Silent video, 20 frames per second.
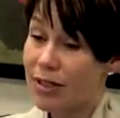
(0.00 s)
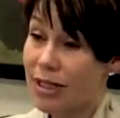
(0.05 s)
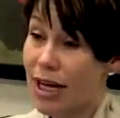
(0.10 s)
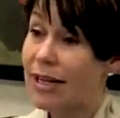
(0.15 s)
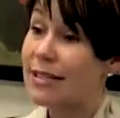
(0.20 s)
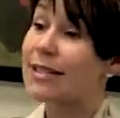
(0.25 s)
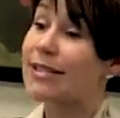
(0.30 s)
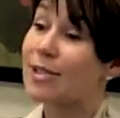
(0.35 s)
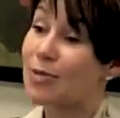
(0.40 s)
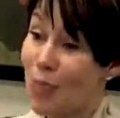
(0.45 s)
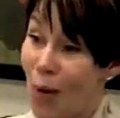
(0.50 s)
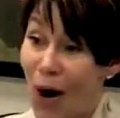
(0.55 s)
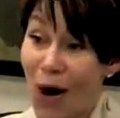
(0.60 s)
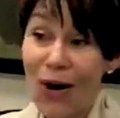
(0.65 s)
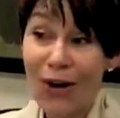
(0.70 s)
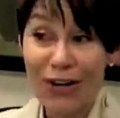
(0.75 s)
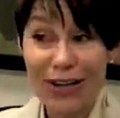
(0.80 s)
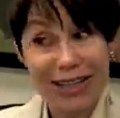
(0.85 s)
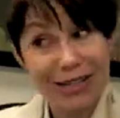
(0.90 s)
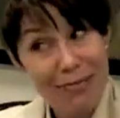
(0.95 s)
does its
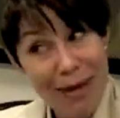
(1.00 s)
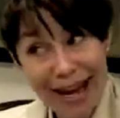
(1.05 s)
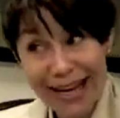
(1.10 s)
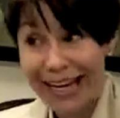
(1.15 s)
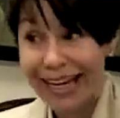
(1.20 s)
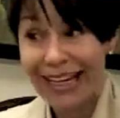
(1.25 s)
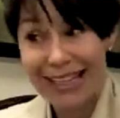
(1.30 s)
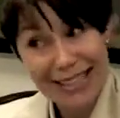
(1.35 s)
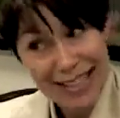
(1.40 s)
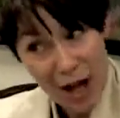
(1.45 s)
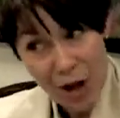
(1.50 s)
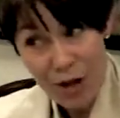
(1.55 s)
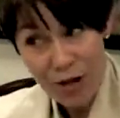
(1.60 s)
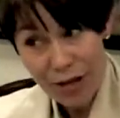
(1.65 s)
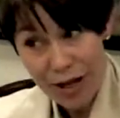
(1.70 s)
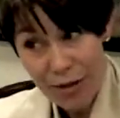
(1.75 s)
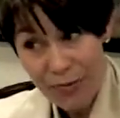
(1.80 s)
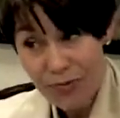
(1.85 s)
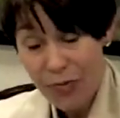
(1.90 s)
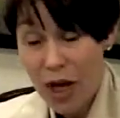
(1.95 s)
part in making us
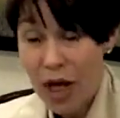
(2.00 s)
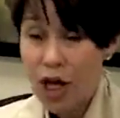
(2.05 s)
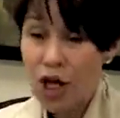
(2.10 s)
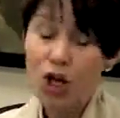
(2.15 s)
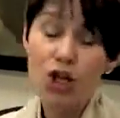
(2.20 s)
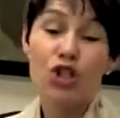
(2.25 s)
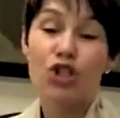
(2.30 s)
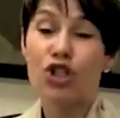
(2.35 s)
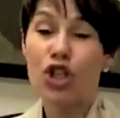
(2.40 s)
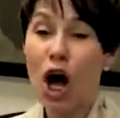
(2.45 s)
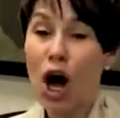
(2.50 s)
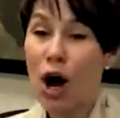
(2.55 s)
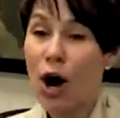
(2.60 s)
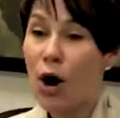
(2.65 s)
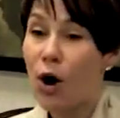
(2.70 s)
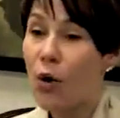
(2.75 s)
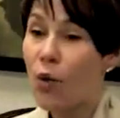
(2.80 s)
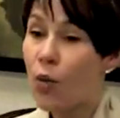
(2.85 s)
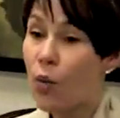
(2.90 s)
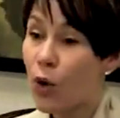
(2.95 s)
healthy.
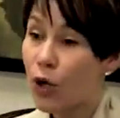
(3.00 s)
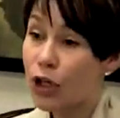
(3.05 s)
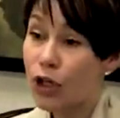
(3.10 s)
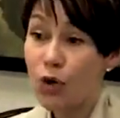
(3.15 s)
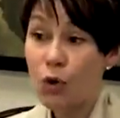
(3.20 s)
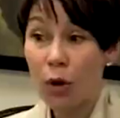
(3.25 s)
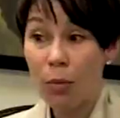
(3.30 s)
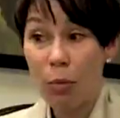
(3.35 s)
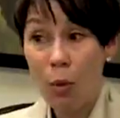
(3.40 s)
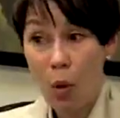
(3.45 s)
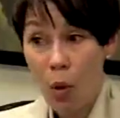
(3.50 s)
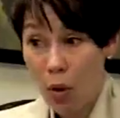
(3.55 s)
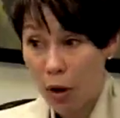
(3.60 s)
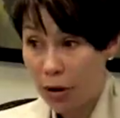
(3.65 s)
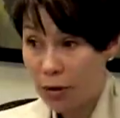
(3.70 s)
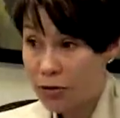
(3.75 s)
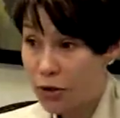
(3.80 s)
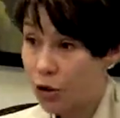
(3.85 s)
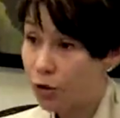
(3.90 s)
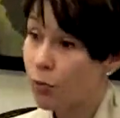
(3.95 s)
So when you are
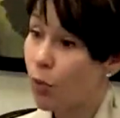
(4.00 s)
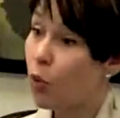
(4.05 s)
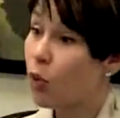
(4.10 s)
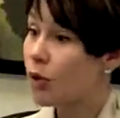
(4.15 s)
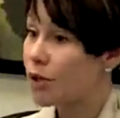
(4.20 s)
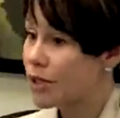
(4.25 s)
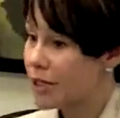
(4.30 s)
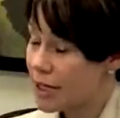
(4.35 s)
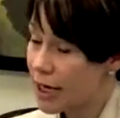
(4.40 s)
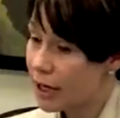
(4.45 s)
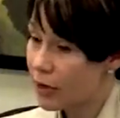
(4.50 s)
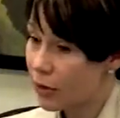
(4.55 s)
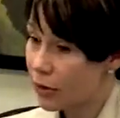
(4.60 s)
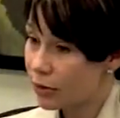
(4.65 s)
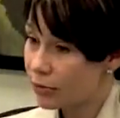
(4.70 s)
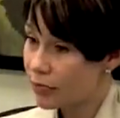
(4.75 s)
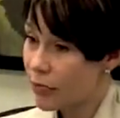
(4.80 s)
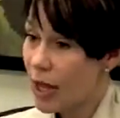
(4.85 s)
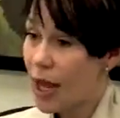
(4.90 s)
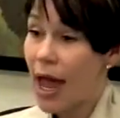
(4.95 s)
born, you're born
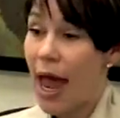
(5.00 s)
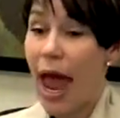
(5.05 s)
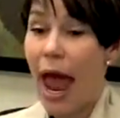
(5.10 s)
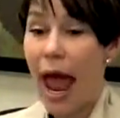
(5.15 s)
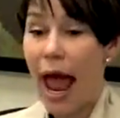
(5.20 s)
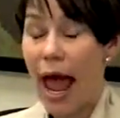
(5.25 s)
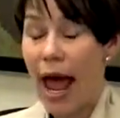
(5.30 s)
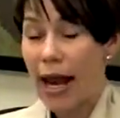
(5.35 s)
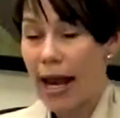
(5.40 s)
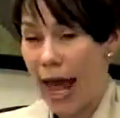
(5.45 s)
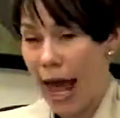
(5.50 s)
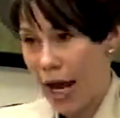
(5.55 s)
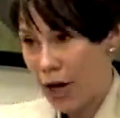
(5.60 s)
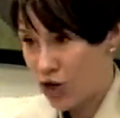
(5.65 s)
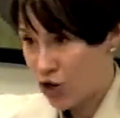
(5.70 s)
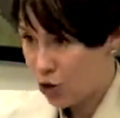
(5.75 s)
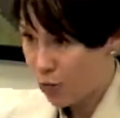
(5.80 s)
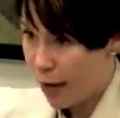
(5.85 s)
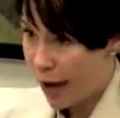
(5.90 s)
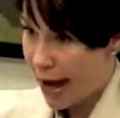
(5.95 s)
sterile. And
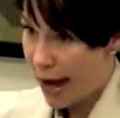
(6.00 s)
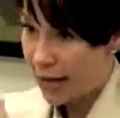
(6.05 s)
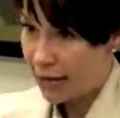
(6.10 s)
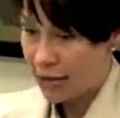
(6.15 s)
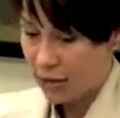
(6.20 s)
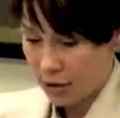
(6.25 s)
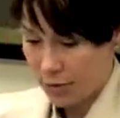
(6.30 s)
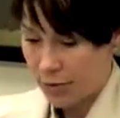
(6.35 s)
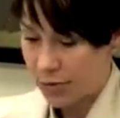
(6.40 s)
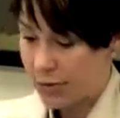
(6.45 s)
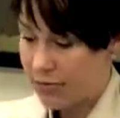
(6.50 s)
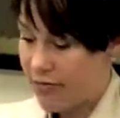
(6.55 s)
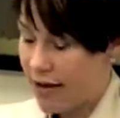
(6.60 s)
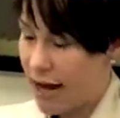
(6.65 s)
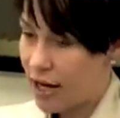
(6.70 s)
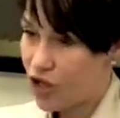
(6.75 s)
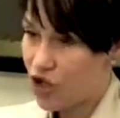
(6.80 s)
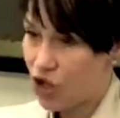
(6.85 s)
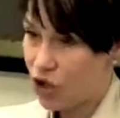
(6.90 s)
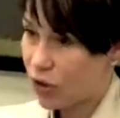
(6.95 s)
as you pass through the
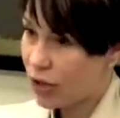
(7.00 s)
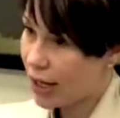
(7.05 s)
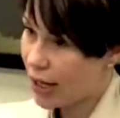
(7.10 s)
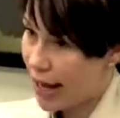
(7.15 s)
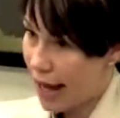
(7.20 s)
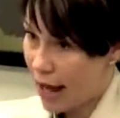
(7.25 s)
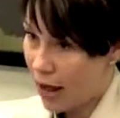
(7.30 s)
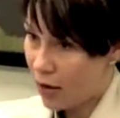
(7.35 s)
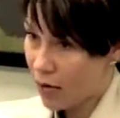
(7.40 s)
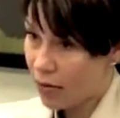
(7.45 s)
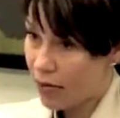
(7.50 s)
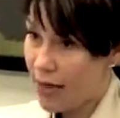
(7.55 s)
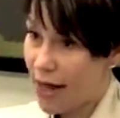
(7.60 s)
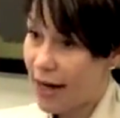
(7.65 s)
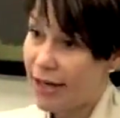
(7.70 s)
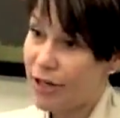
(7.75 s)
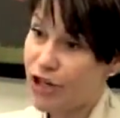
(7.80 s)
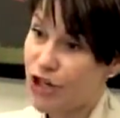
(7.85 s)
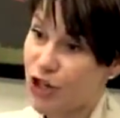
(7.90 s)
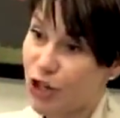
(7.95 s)
vaginal canal,
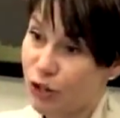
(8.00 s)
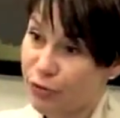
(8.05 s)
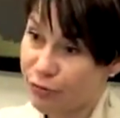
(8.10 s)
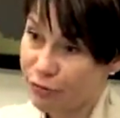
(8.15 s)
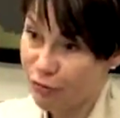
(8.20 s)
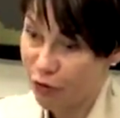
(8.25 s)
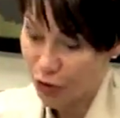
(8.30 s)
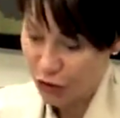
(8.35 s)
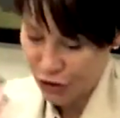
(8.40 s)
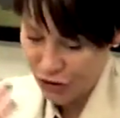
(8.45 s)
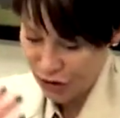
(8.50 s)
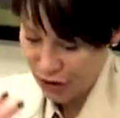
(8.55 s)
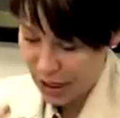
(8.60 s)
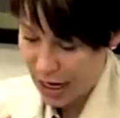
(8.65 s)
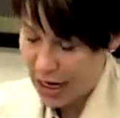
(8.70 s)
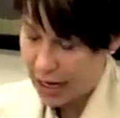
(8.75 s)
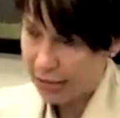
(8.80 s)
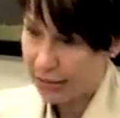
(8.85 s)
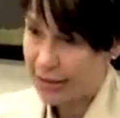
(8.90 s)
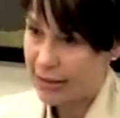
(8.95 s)
that is your first
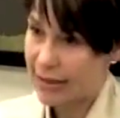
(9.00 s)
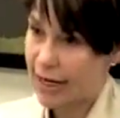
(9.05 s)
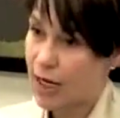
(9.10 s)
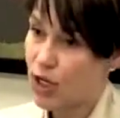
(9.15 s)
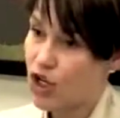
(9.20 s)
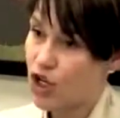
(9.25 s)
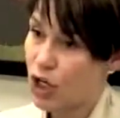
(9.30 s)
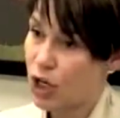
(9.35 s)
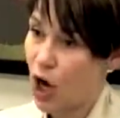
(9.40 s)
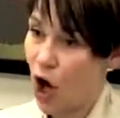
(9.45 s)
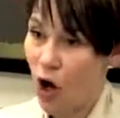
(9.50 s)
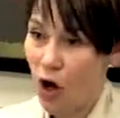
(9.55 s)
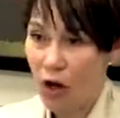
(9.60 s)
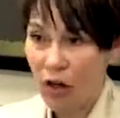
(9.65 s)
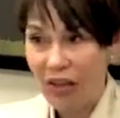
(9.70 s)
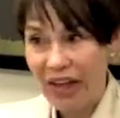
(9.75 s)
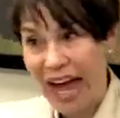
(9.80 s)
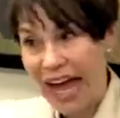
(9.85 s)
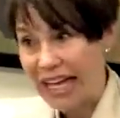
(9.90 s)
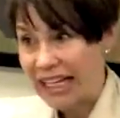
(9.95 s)
colonization.
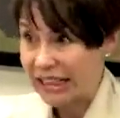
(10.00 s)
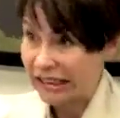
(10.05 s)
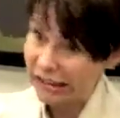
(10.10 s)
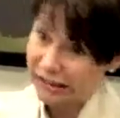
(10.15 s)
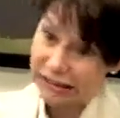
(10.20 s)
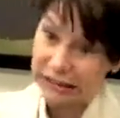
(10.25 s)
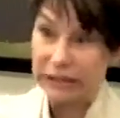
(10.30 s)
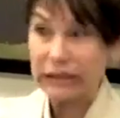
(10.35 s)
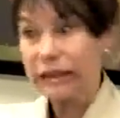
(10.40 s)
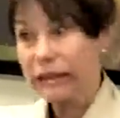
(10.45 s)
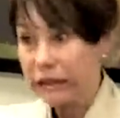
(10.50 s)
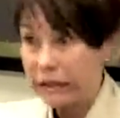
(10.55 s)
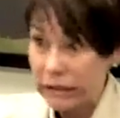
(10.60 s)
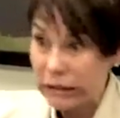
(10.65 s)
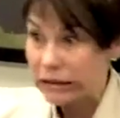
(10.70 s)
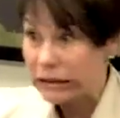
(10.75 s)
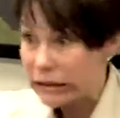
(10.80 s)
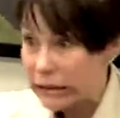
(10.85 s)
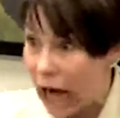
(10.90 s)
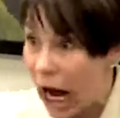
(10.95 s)
All that
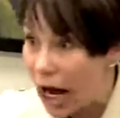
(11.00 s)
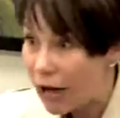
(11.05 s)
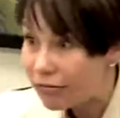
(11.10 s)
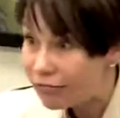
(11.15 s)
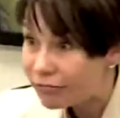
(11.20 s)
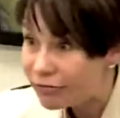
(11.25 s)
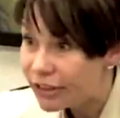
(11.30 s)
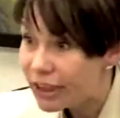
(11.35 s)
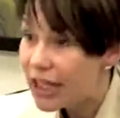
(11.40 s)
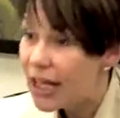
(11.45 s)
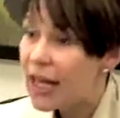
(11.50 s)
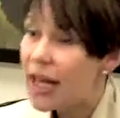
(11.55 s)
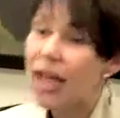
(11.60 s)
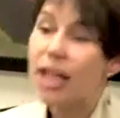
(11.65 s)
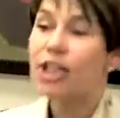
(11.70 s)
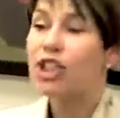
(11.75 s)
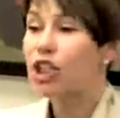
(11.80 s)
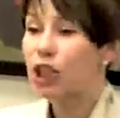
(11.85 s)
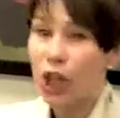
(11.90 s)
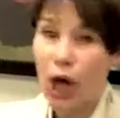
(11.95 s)
stuff
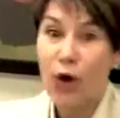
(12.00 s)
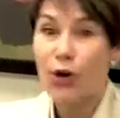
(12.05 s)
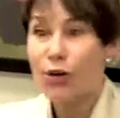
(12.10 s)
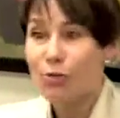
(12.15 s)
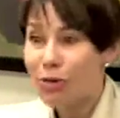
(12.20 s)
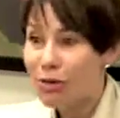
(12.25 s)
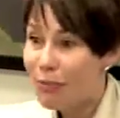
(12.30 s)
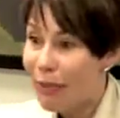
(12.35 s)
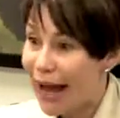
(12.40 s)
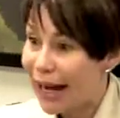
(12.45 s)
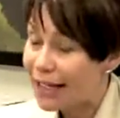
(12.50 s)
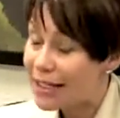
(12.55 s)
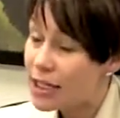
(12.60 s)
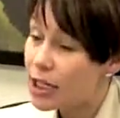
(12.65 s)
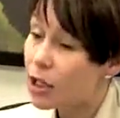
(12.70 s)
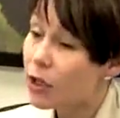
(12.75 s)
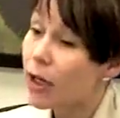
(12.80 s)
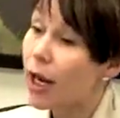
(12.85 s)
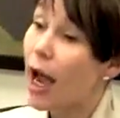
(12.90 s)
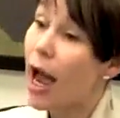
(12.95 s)
is loaded with
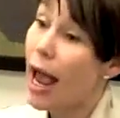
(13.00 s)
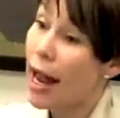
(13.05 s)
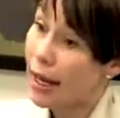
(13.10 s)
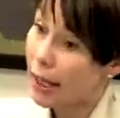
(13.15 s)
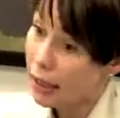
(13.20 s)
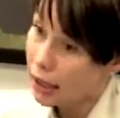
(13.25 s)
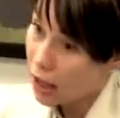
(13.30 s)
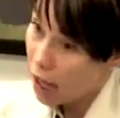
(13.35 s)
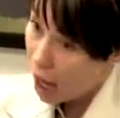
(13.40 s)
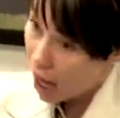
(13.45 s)
bacteria and it